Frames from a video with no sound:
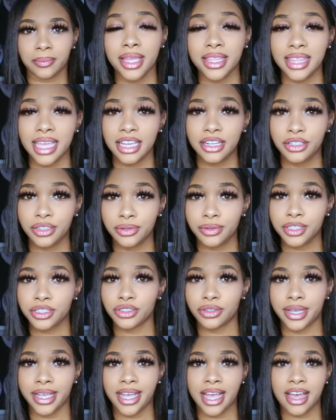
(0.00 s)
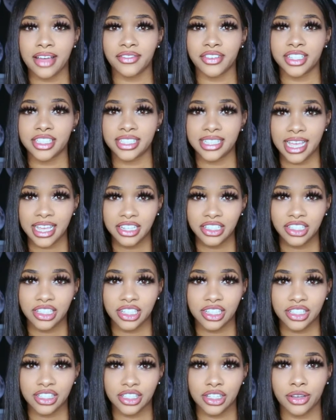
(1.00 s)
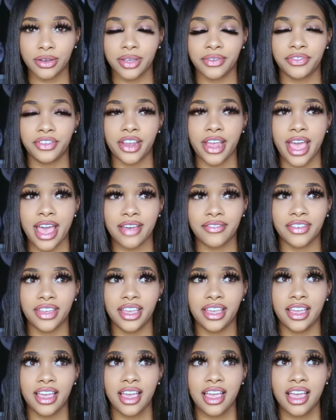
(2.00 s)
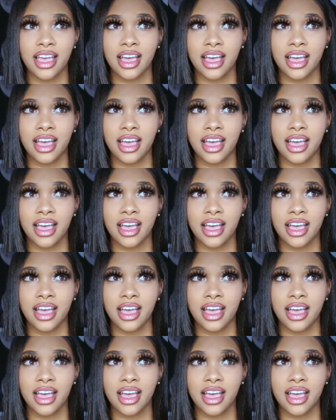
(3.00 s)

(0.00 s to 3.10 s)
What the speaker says: But they do enjoy conversation, so if you're having